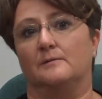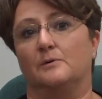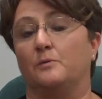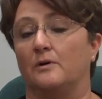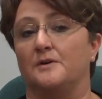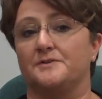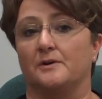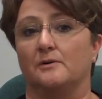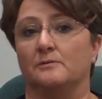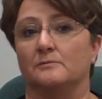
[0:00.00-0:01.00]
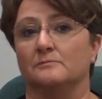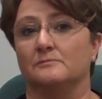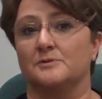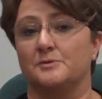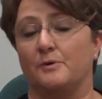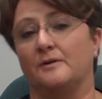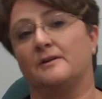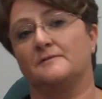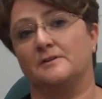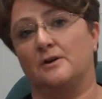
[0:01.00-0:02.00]
But we're also smart
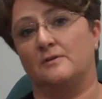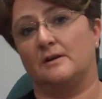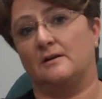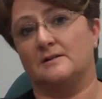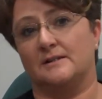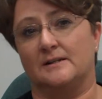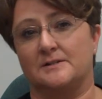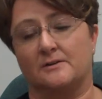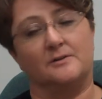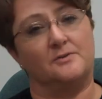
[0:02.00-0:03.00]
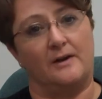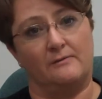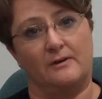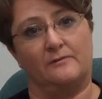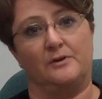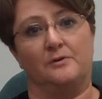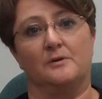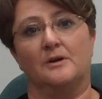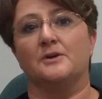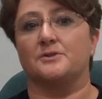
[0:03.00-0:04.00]
enough to know that content isn't going to drive revenue,
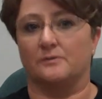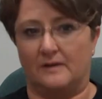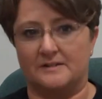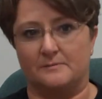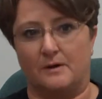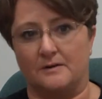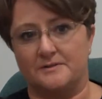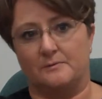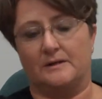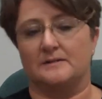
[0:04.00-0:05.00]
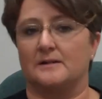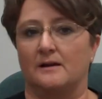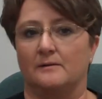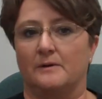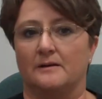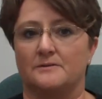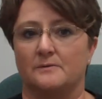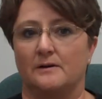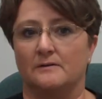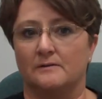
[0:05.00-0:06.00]
so we've got some models that we can talk about as
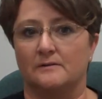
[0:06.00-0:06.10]
well.